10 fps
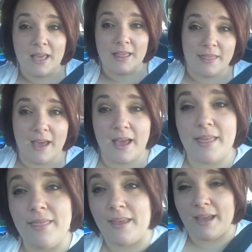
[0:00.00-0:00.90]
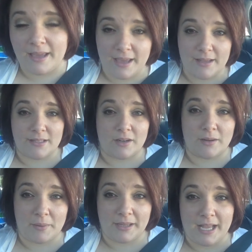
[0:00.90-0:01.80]
that
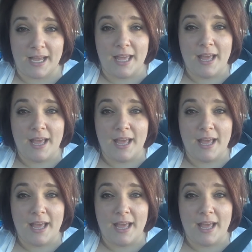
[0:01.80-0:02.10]
that